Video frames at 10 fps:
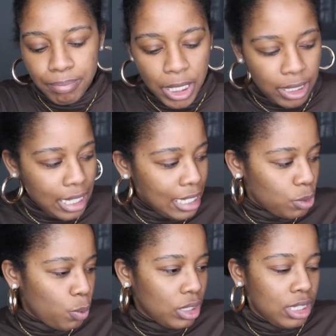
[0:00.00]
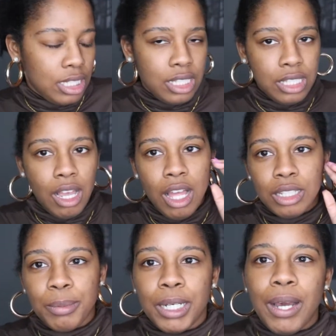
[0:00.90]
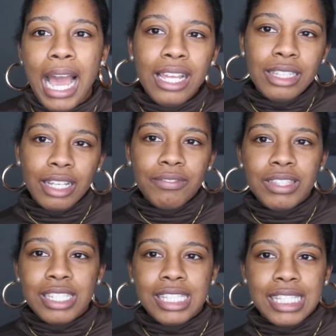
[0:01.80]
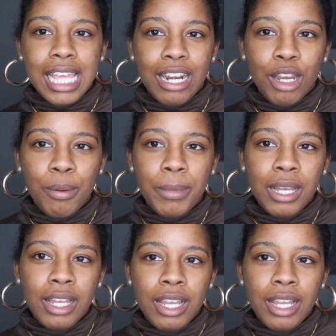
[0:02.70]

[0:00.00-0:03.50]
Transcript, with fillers: but that's what this is all about. I love this setup.